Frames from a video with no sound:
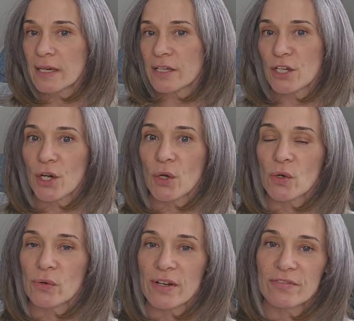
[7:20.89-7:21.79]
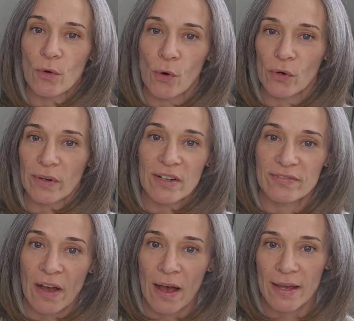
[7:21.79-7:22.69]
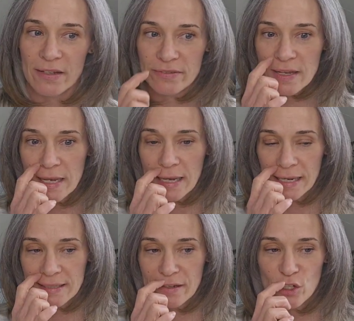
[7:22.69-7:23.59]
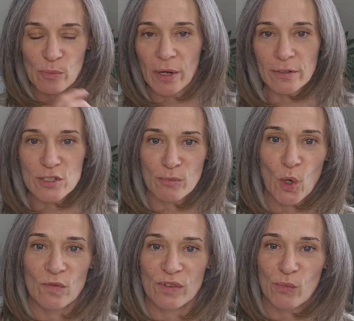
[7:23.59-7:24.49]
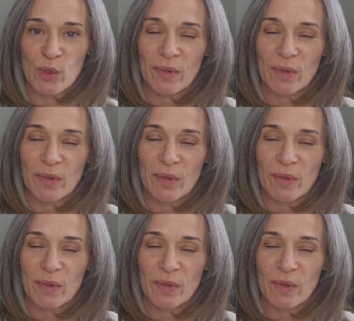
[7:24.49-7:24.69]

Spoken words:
you know, grade 4, grade 5, and then your parents come home from work.